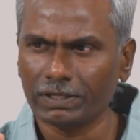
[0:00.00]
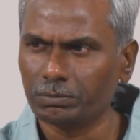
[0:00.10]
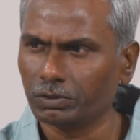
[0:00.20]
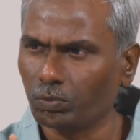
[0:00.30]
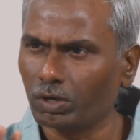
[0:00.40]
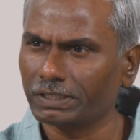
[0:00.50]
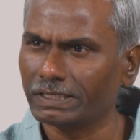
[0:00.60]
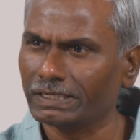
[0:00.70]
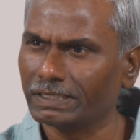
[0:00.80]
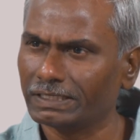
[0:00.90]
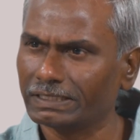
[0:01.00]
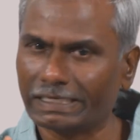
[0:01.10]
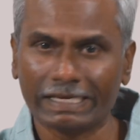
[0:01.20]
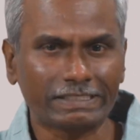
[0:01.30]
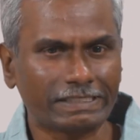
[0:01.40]
about what a
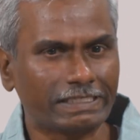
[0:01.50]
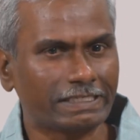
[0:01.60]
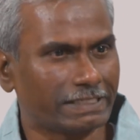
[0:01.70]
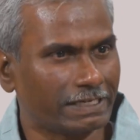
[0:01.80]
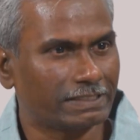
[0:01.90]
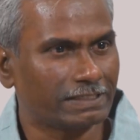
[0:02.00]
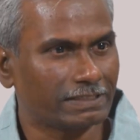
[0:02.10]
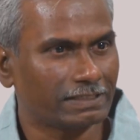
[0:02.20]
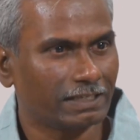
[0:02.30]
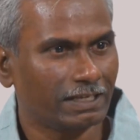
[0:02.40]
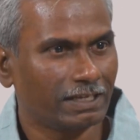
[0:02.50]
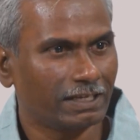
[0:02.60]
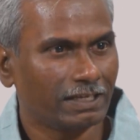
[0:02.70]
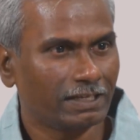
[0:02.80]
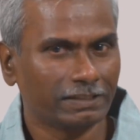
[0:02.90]
kinesthetic sense is.
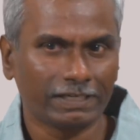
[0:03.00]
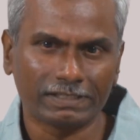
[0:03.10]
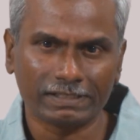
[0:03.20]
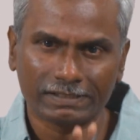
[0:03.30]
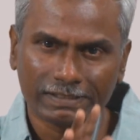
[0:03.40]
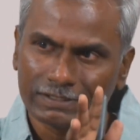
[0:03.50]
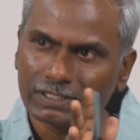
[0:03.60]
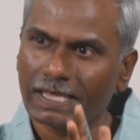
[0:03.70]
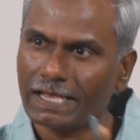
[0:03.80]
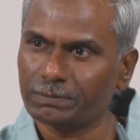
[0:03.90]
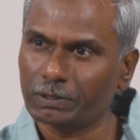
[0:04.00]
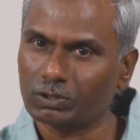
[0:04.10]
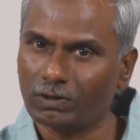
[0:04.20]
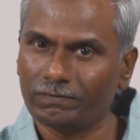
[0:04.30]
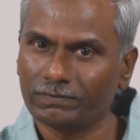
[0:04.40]
That is a sensory aspect
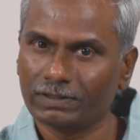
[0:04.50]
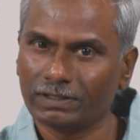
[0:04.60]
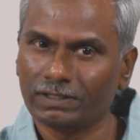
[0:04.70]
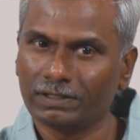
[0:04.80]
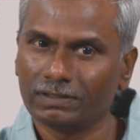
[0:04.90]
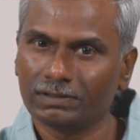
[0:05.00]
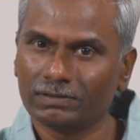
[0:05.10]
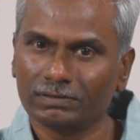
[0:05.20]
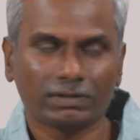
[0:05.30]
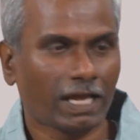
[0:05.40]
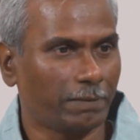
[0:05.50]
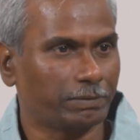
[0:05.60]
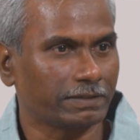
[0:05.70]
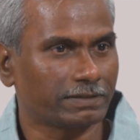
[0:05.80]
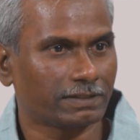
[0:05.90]
of
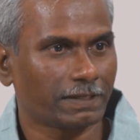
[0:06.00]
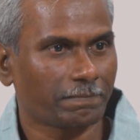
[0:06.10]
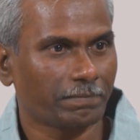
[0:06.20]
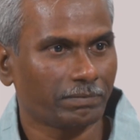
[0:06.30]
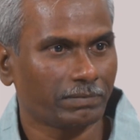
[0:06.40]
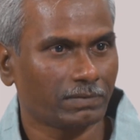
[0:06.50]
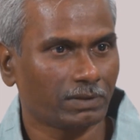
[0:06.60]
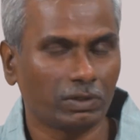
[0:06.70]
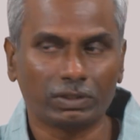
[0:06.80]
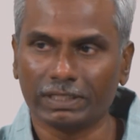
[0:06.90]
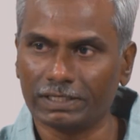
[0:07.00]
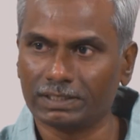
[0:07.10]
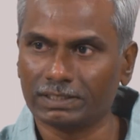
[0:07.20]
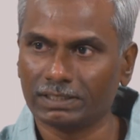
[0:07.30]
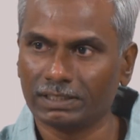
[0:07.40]
haptics or
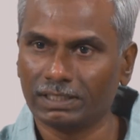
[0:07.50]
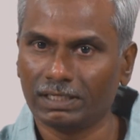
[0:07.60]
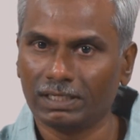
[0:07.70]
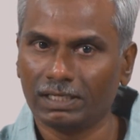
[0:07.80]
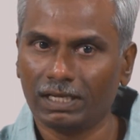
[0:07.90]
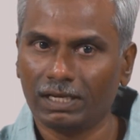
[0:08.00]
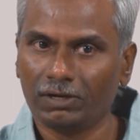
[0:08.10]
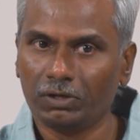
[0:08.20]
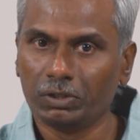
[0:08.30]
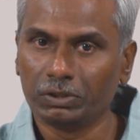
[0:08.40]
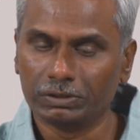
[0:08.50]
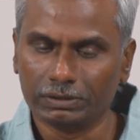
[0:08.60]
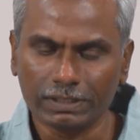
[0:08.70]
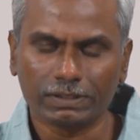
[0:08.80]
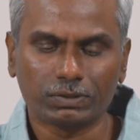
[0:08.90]
touch.
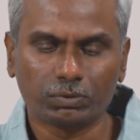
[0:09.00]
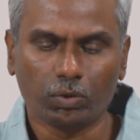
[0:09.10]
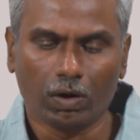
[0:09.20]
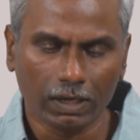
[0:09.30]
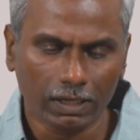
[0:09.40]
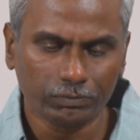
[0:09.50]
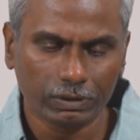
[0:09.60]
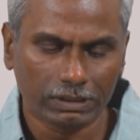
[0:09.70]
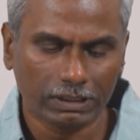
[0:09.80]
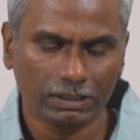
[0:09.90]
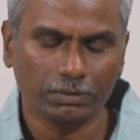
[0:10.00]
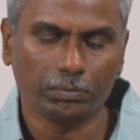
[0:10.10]
This along with the